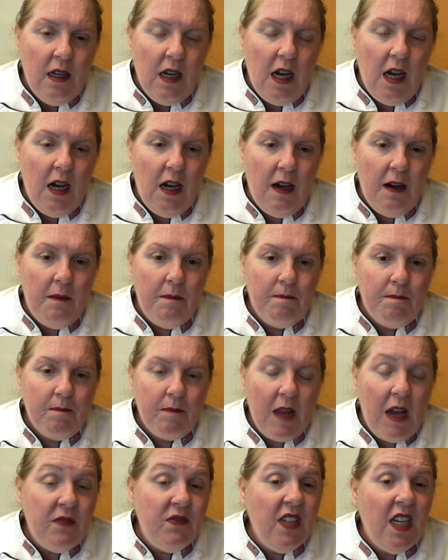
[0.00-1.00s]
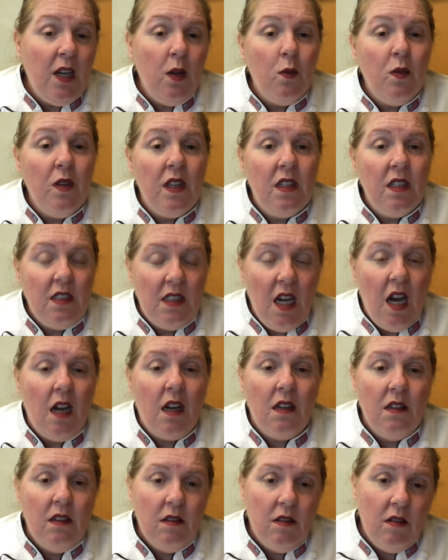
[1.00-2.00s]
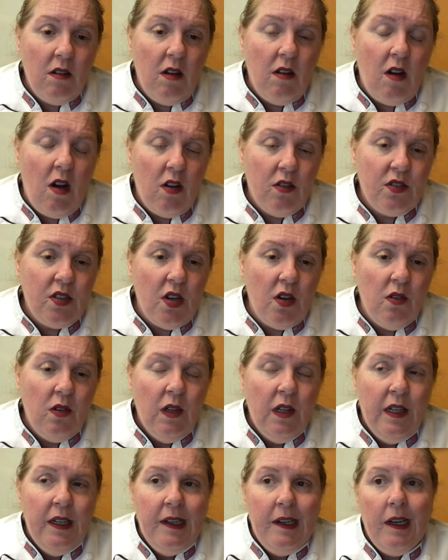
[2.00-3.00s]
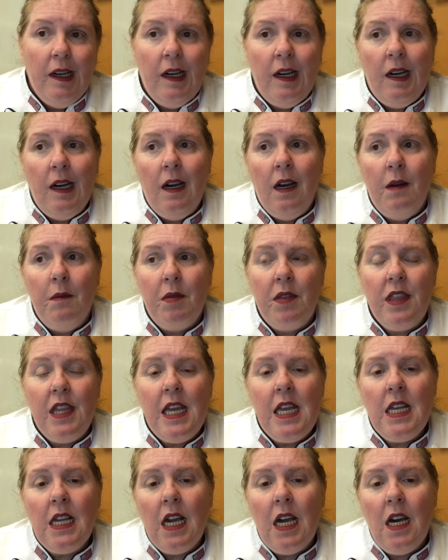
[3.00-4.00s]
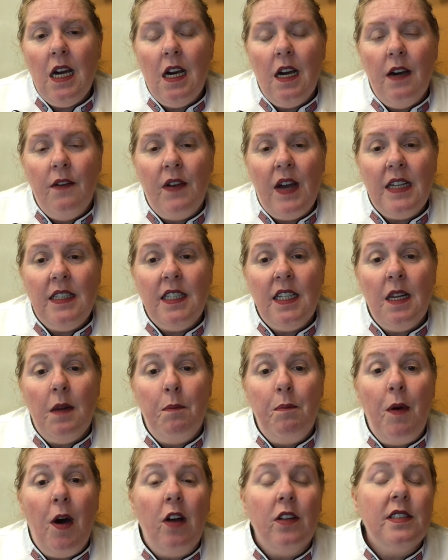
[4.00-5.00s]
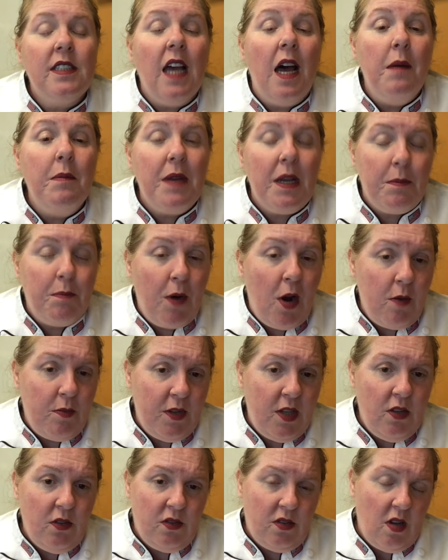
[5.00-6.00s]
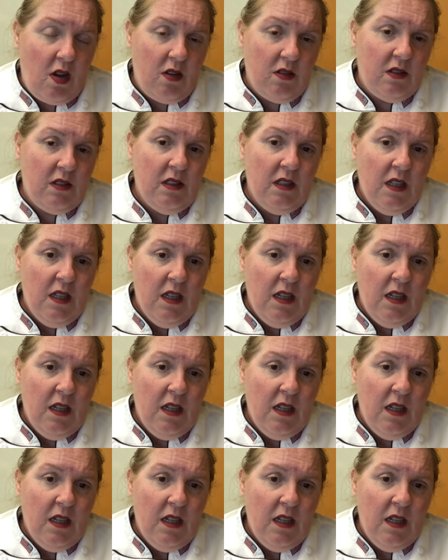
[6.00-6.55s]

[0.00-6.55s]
I've done it with duck also. I did a balsamic barbecue sauce.